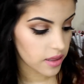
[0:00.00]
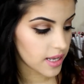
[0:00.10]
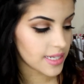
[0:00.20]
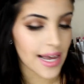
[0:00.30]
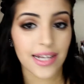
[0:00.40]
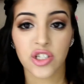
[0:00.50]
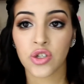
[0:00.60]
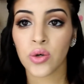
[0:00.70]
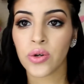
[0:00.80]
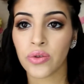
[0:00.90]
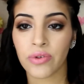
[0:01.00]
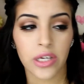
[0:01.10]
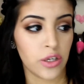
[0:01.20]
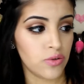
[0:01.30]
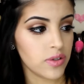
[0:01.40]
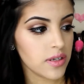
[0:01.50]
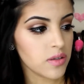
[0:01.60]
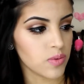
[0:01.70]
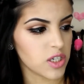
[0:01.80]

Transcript: This has 2 to 3 uses,